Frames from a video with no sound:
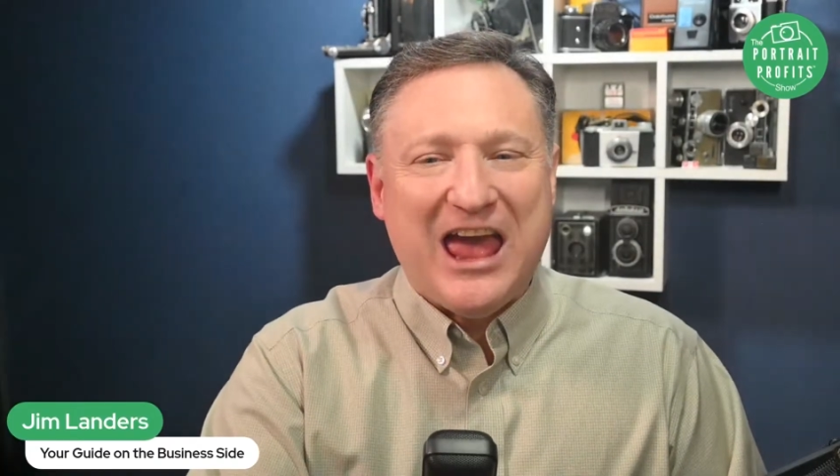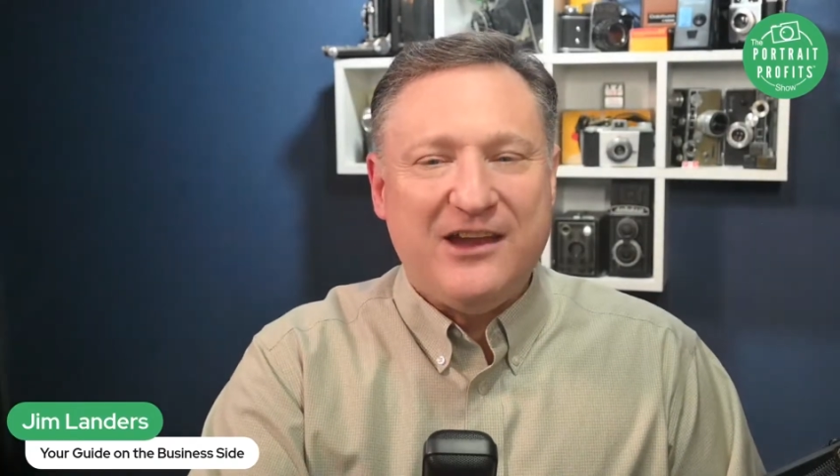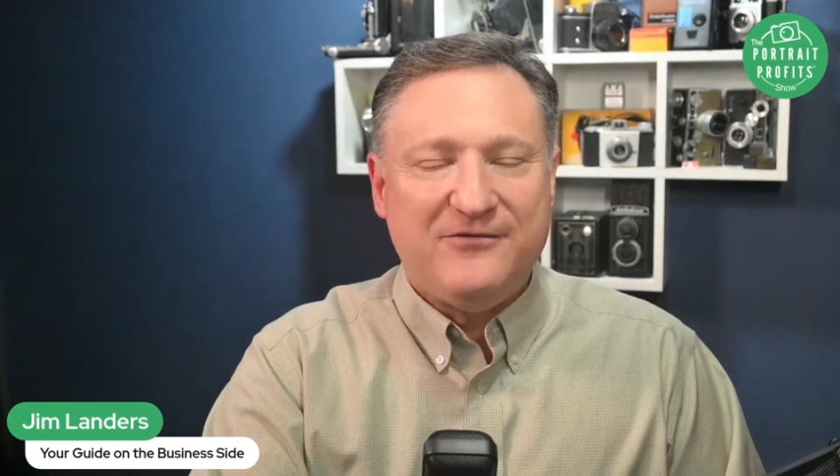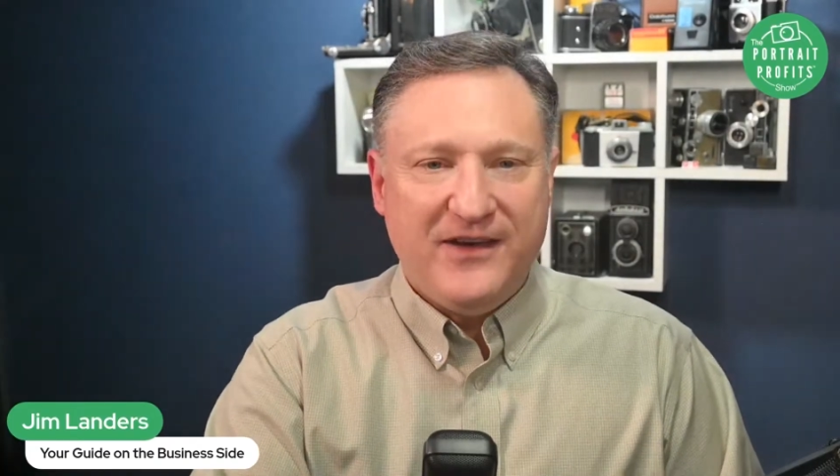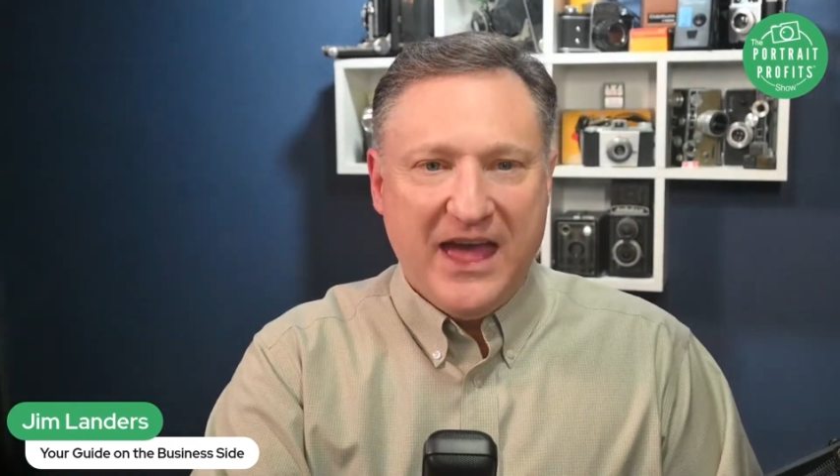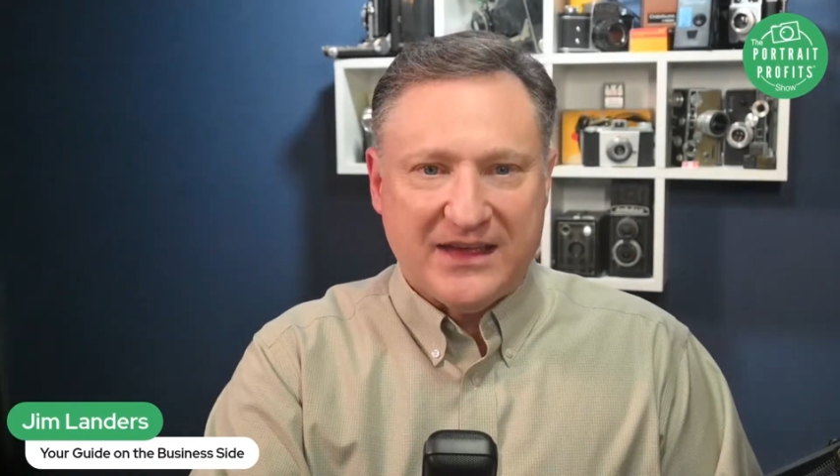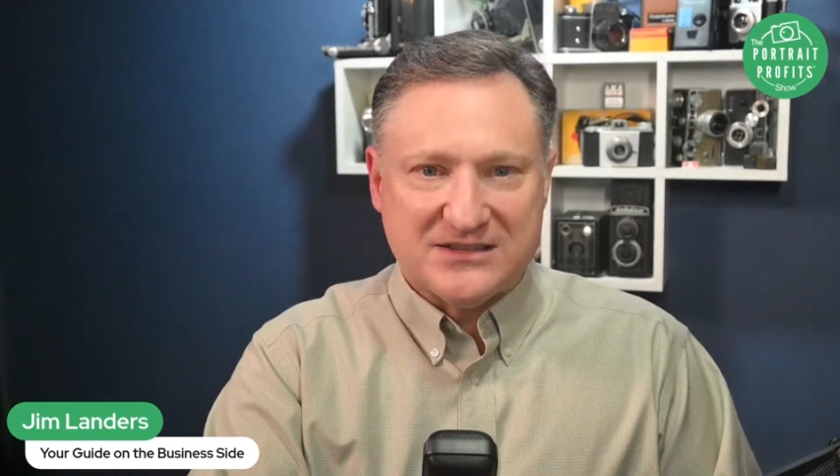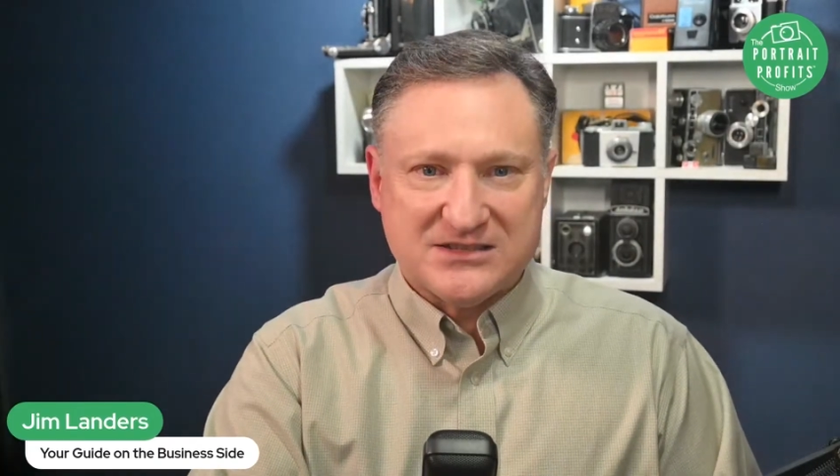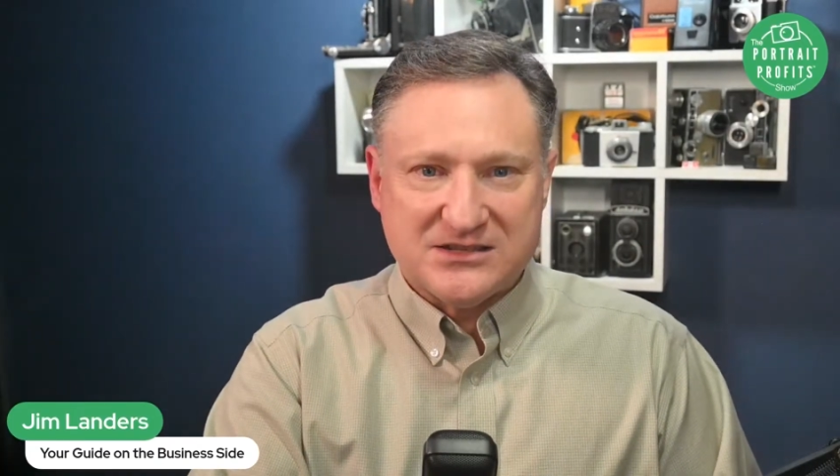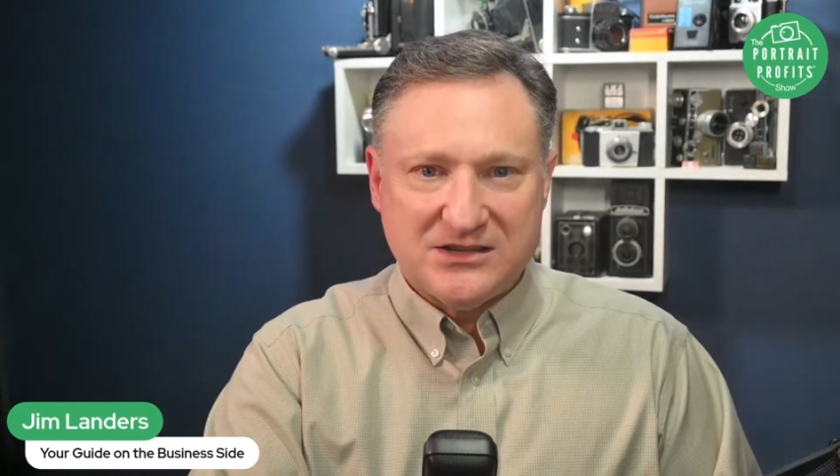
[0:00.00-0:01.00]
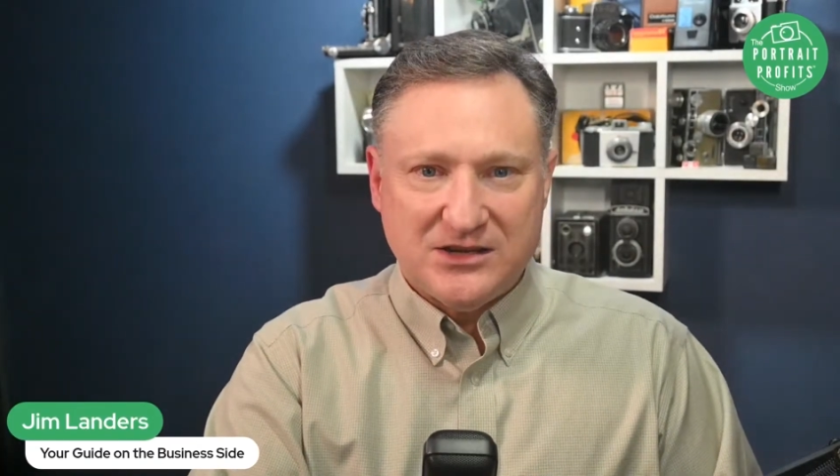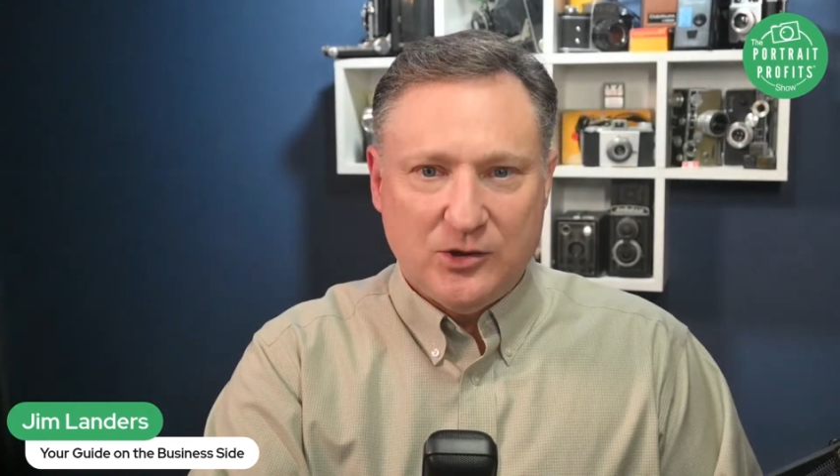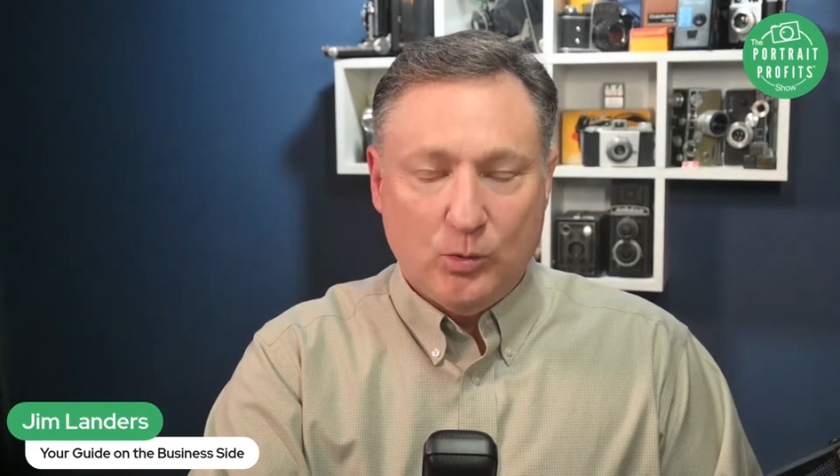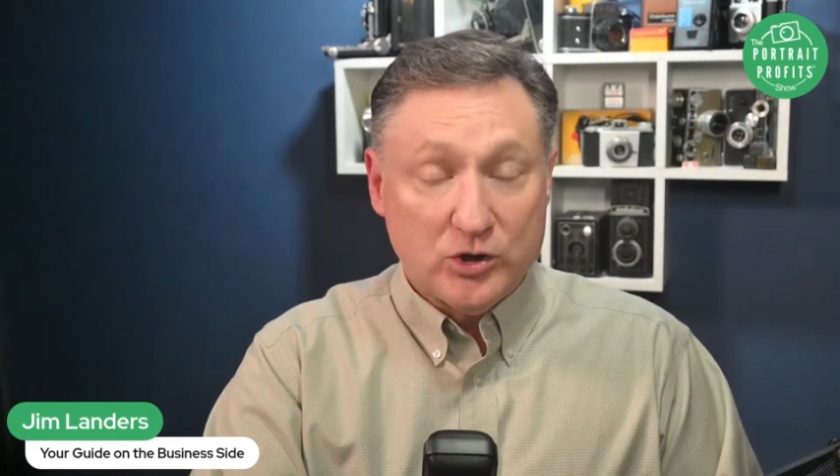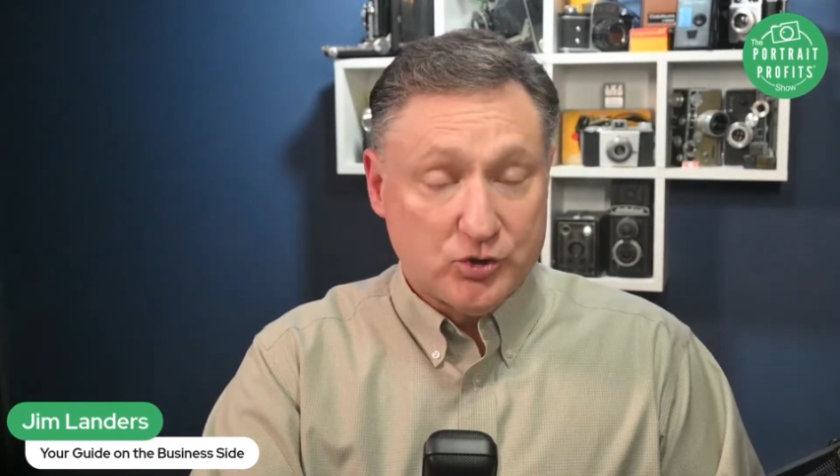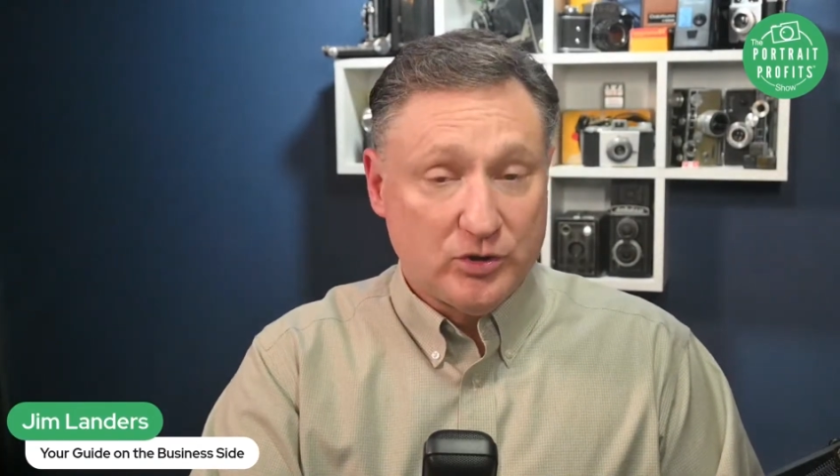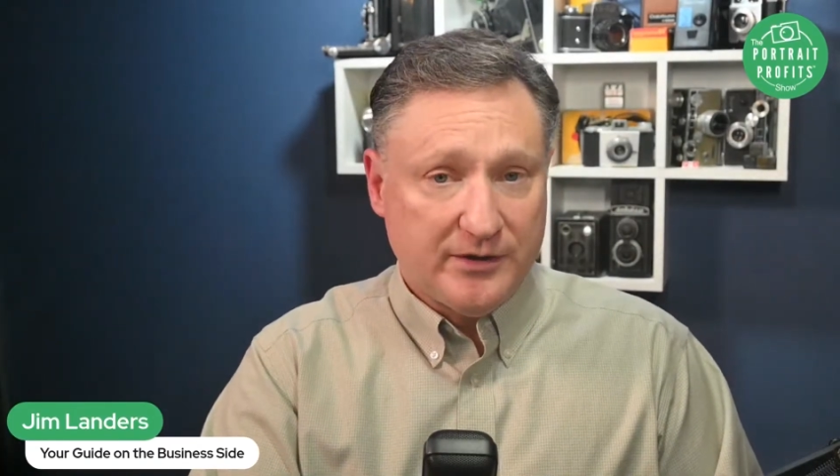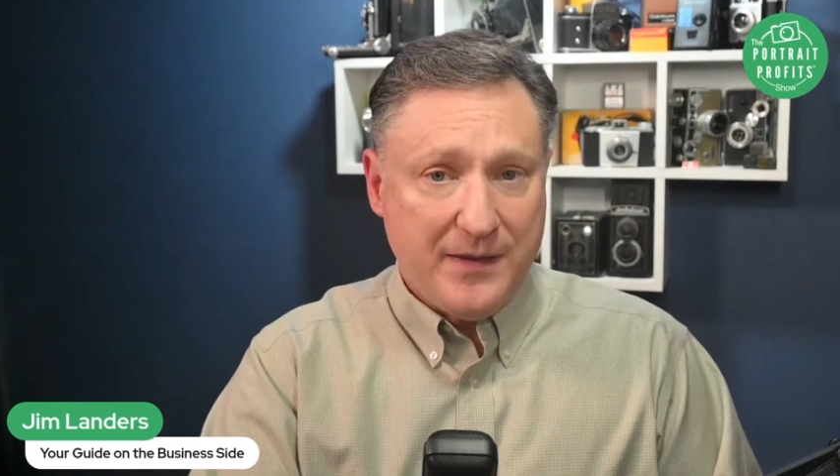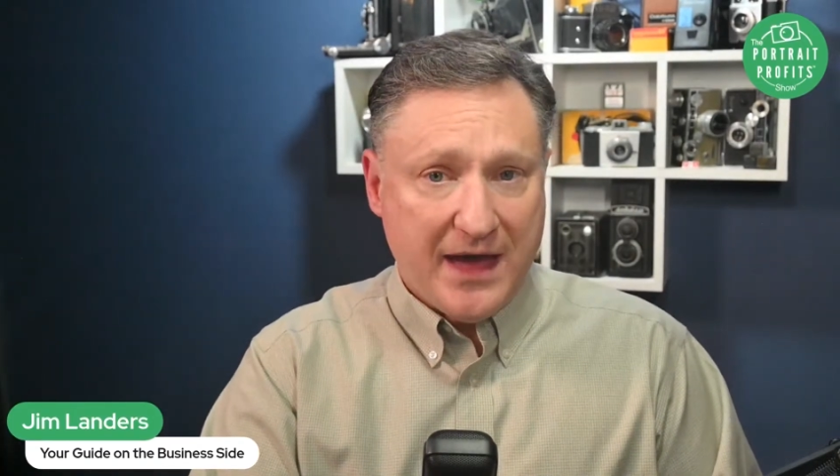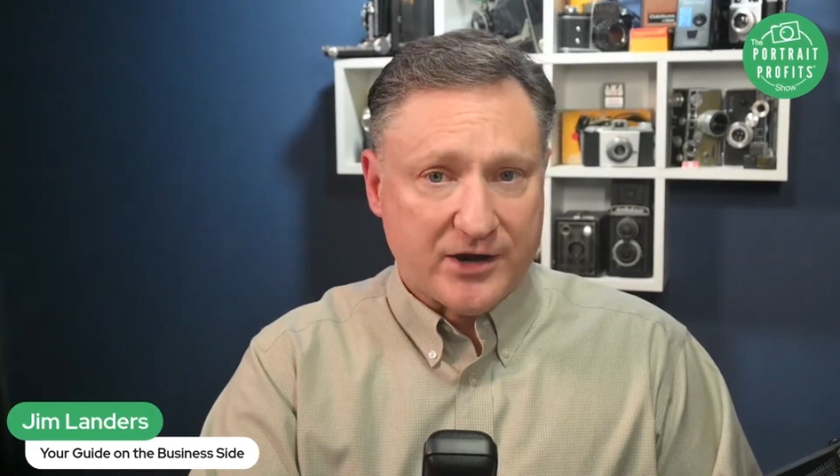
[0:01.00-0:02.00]
advance what truly
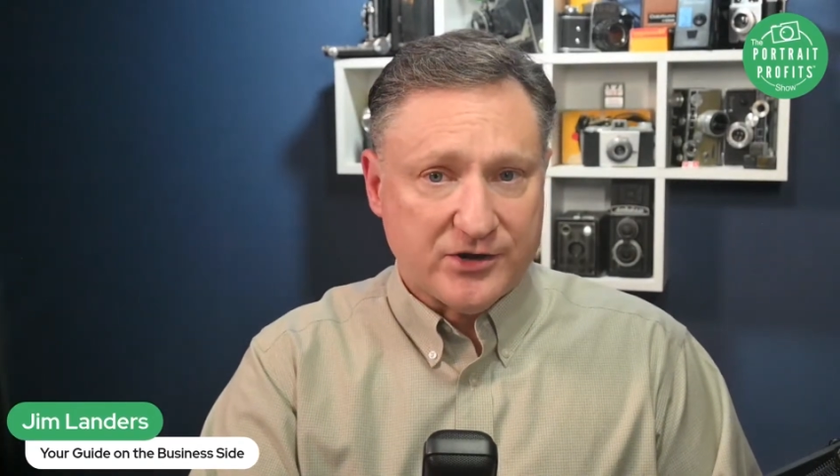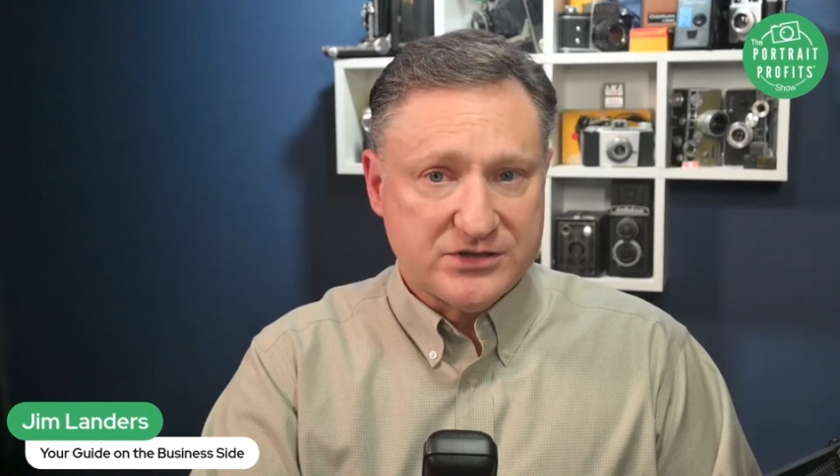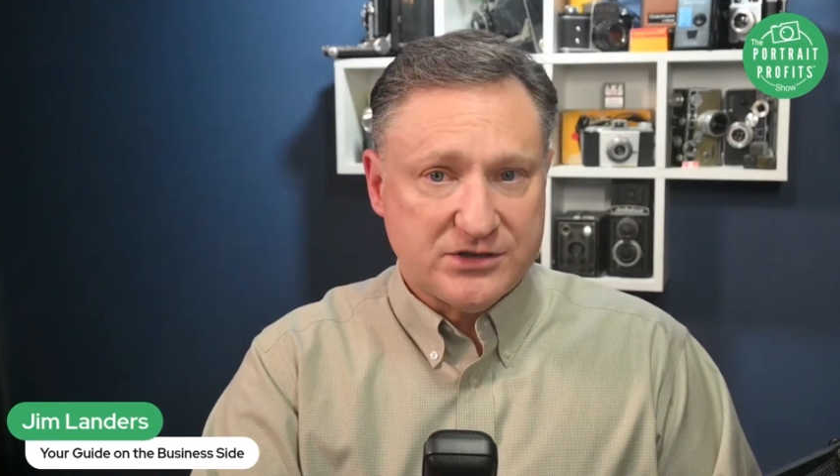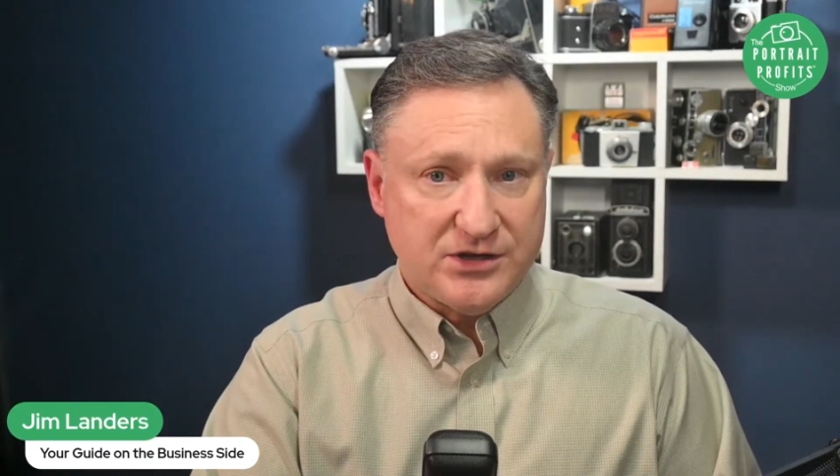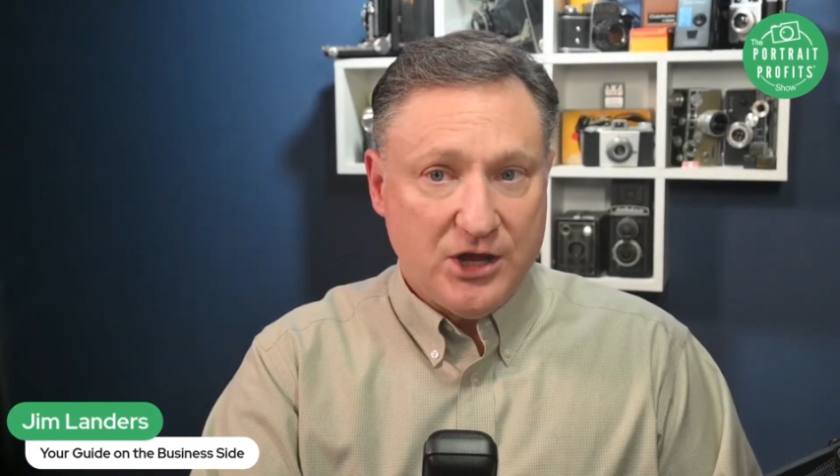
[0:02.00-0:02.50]
matters.